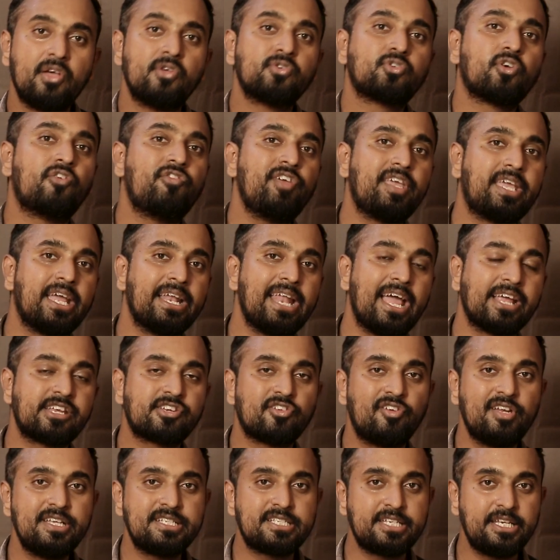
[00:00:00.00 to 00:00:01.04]
So we can
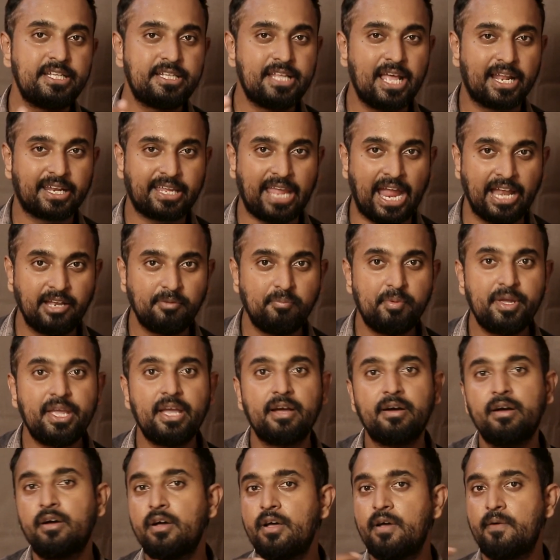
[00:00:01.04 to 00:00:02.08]
actually see there can be
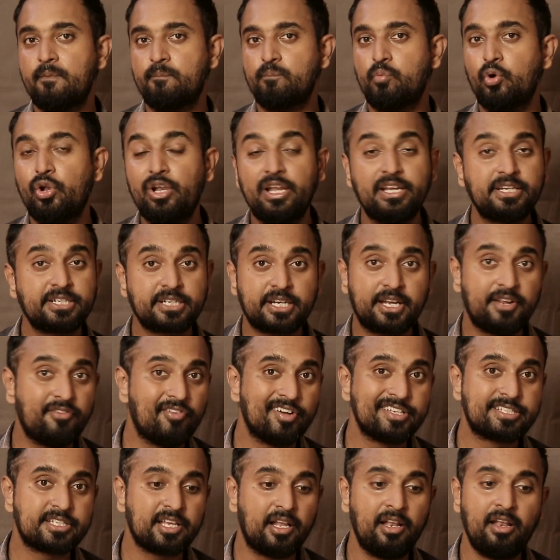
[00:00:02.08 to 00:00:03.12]
a bullish
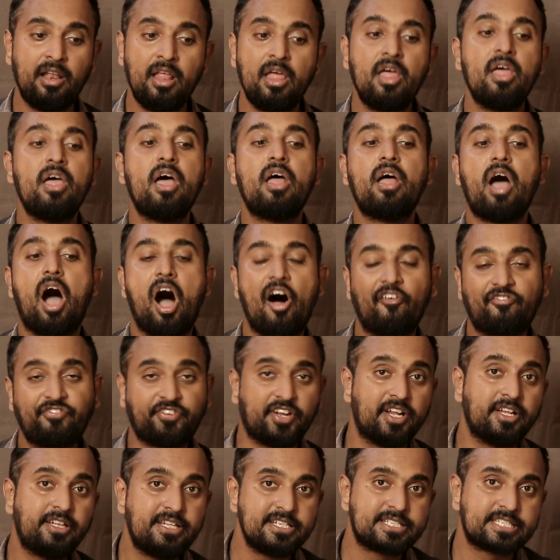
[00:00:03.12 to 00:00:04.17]
reversal
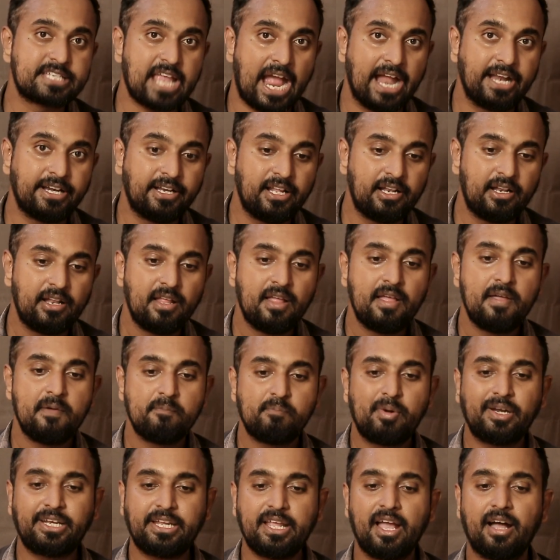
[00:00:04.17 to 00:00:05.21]
after this candle,
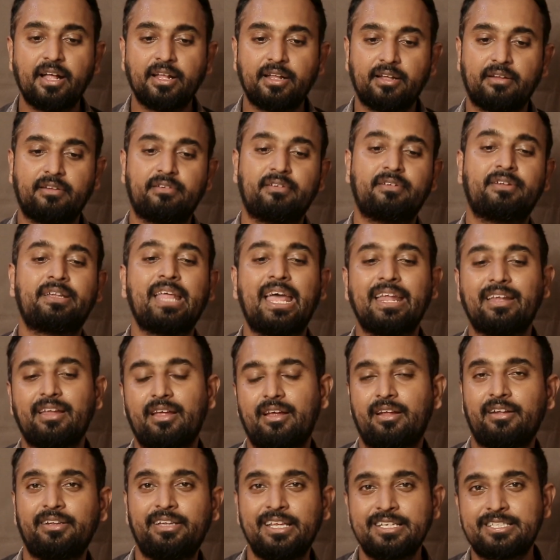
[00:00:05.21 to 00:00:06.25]
but yeah,
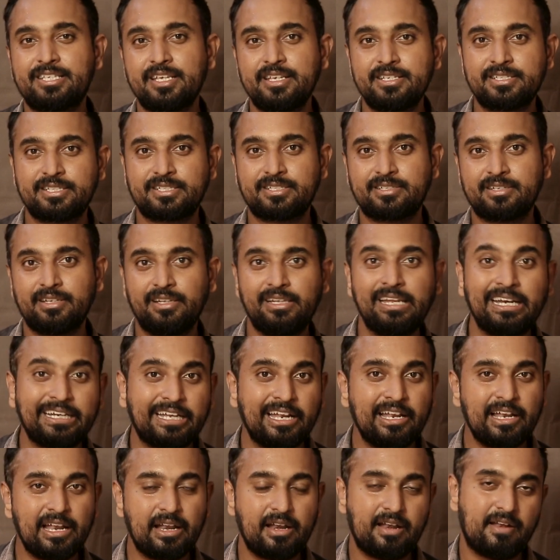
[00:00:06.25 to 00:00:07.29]
this is
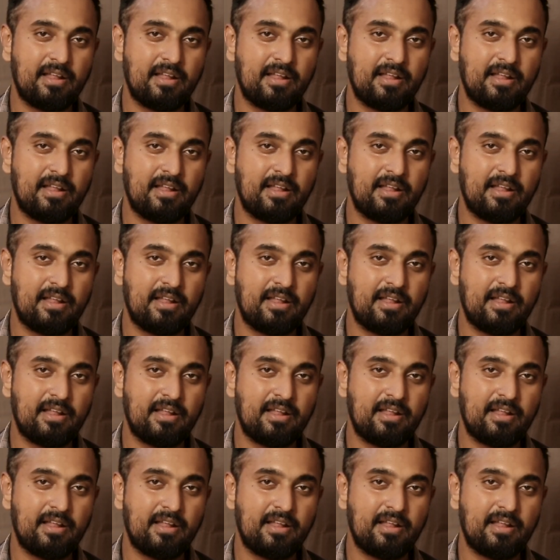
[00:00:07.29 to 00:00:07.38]
little